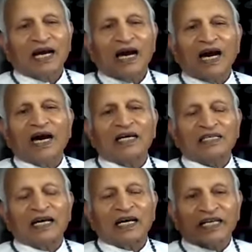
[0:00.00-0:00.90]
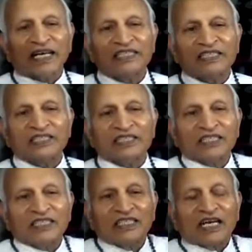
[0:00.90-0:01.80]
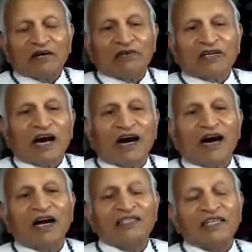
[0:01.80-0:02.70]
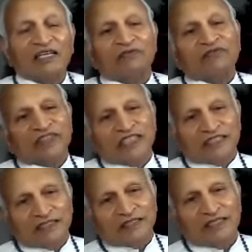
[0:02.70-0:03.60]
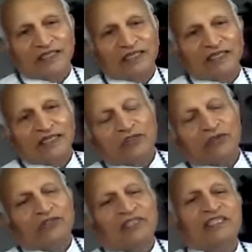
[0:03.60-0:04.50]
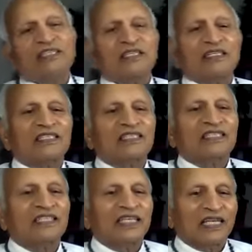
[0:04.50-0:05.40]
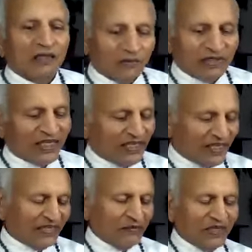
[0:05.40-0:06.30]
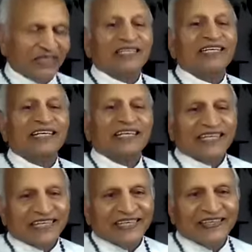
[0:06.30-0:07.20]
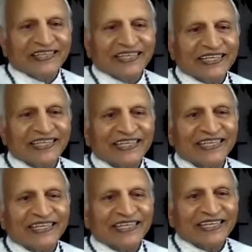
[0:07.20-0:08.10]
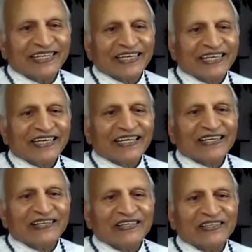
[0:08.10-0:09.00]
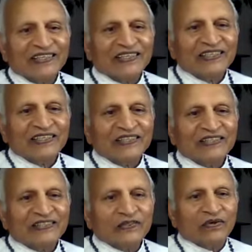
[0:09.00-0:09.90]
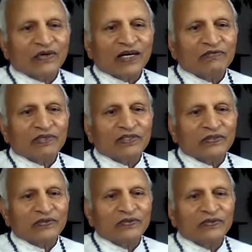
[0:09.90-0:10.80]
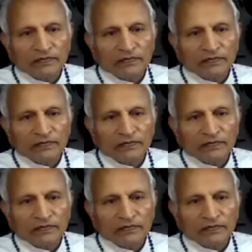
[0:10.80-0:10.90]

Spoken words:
are against our heart and feeling. So this is what I recommend. Okay, good. So I want to,